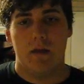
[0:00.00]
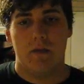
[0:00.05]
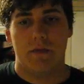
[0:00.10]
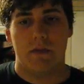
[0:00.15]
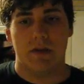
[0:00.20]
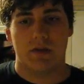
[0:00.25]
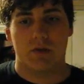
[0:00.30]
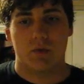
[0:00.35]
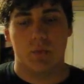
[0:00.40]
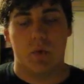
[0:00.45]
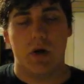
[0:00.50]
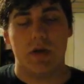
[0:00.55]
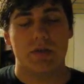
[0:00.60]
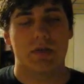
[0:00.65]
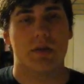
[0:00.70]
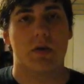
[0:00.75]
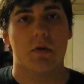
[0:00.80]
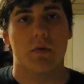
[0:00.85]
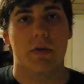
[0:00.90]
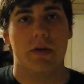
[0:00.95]
This
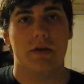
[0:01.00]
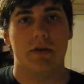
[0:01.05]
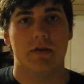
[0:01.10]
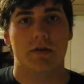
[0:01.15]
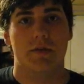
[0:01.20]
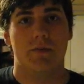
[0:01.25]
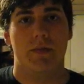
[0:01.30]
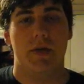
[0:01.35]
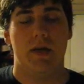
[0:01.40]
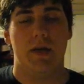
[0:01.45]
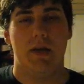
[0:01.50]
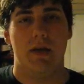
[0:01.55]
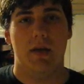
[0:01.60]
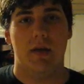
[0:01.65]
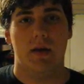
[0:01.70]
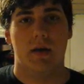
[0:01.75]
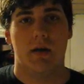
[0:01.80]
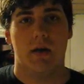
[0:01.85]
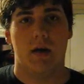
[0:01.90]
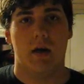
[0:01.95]
was going to
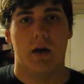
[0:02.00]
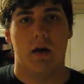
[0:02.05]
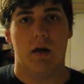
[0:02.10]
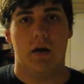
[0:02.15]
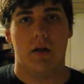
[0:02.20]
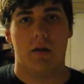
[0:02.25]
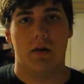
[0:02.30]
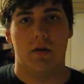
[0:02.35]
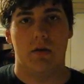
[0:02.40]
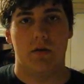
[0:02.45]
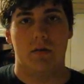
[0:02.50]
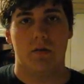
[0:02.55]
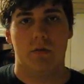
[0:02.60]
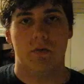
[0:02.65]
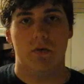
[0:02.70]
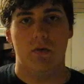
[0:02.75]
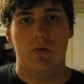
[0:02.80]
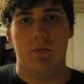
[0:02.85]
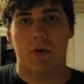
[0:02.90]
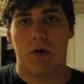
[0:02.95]
be an
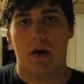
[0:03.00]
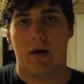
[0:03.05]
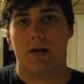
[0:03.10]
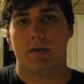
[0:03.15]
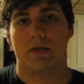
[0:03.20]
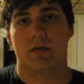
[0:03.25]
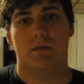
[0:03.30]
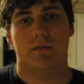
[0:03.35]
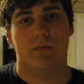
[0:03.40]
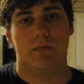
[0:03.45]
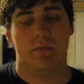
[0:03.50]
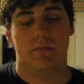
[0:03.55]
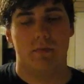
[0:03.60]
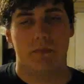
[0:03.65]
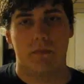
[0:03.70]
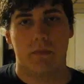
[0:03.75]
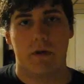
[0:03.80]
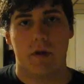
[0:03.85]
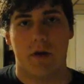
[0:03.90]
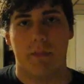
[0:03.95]
uber awesome
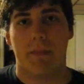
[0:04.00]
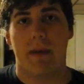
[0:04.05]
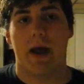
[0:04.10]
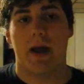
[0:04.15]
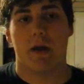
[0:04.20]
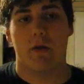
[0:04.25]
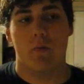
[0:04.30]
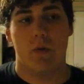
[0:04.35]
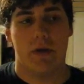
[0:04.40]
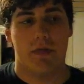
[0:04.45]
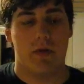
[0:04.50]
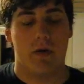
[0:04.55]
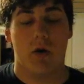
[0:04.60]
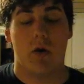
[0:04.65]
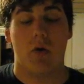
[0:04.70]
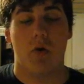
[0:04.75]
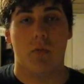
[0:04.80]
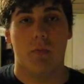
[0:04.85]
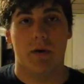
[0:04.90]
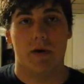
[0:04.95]
comeback with a
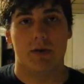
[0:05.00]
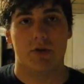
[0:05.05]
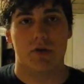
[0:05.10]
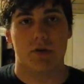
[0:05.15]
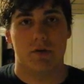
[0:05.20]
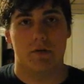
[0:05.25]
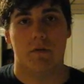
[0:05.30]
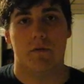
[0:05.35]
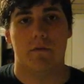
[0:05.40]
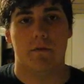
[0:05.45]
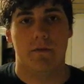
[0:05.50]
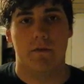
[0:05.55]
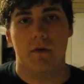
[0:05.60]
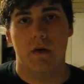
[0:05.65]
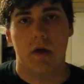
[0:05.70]
whole bunch of